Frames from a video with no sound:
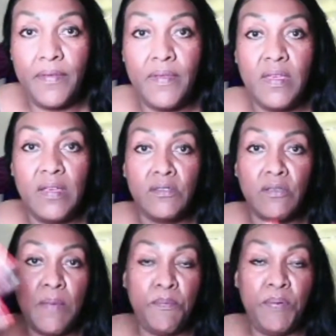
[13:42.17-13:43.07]
So I
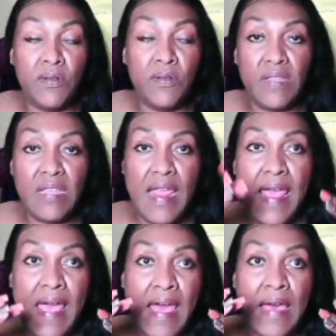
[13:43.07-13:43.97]
put on the
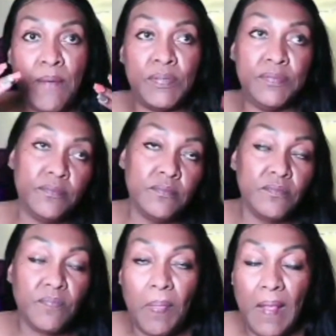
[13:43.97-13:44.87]
cap,
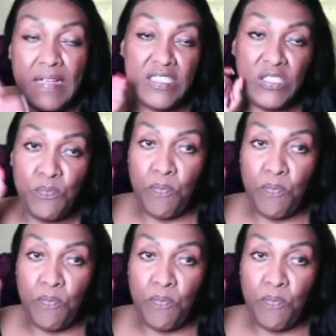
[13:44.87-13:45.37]
I spray it